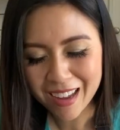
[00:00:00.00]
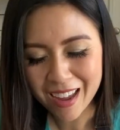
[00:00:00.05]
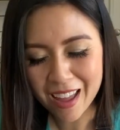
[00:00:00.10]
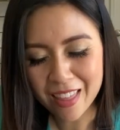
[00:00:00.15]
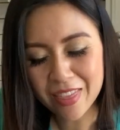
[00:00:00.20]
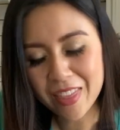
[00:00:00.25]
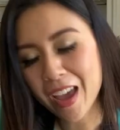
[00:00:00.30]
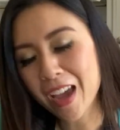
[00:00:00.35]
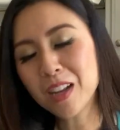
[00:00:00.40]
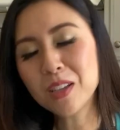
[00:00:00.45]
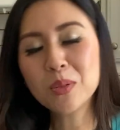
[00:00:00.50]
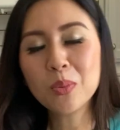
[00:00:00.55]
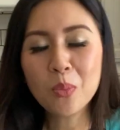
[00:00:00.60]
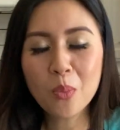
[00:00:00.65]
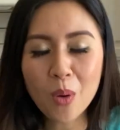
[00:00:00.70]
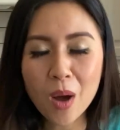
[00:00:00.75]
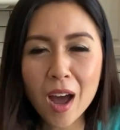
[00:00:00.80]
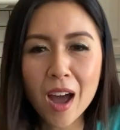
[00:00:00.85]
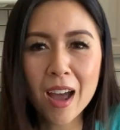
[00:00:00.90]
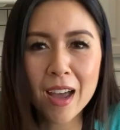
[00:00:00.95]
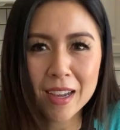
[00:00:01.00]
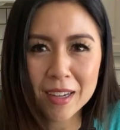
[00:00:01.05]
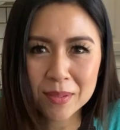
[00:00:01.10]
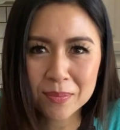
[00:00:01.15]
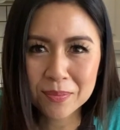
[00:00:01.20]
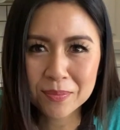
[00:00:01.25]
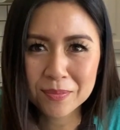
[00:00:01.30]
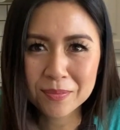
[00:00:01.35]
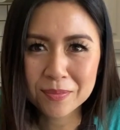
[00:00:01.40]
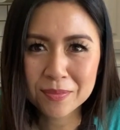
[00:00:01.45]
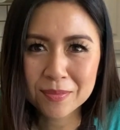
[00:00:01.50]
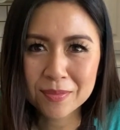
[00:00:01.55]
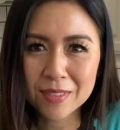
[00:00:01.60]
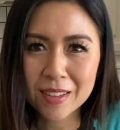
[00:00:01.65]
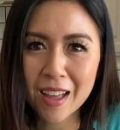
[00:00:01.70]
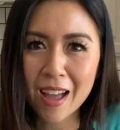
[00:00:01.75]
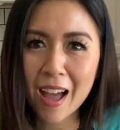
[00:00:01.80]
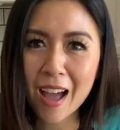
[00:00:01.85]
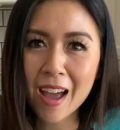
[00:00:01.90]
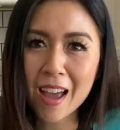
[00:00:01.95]
And that is why
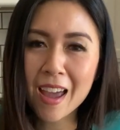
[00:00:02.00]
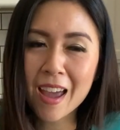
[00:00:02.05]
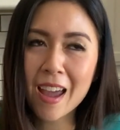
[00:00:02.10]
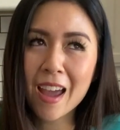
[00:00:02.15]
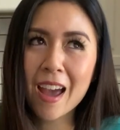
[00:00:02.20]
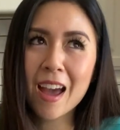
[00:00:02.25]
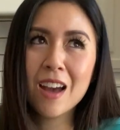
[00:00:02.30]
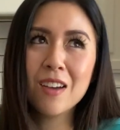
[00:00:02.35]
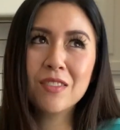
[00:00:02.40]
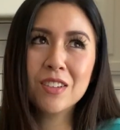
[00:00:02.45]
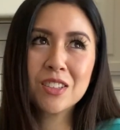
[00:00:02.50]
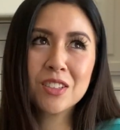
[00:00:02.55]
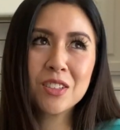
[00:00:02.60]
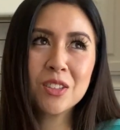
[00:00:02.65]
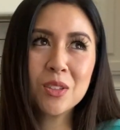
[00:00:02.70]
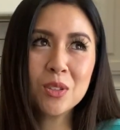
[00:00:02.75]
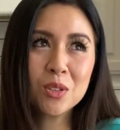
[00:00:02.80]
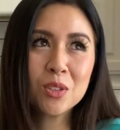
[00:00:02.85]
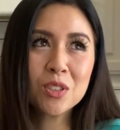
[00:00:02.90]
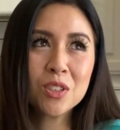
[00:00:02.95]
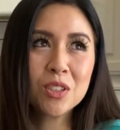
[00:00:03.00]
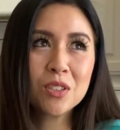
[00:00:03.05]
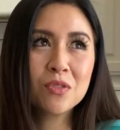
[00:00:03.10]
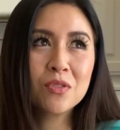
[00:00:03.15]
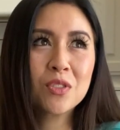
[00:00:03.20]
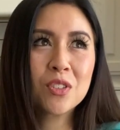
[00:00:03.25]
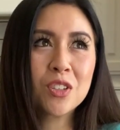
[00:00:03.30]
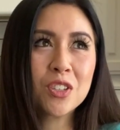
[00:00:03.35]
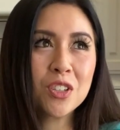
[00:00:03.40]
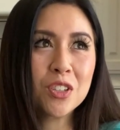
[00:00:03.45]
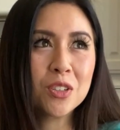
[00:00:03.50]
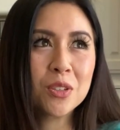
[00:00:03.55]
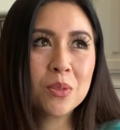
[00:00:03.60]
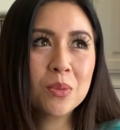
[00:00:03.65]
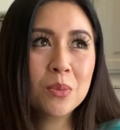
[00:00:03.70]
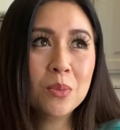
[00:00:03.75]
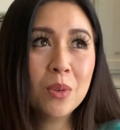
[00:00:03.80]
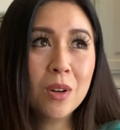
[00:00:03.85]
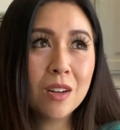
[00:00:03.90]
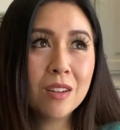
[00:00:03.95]
I have a solution for you.
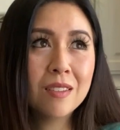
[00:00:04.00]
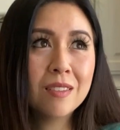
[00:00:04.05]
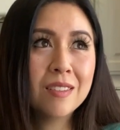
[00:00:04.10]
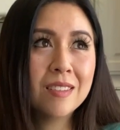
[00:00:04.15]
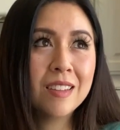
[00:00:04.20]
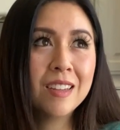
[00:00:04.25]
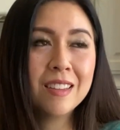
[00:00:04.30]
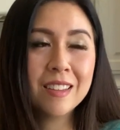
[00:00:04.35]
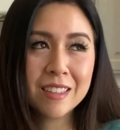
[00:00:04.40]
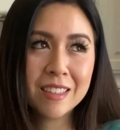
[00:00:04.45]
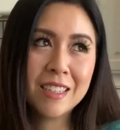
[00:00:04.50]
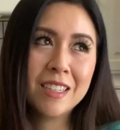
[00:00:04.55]
Well, in the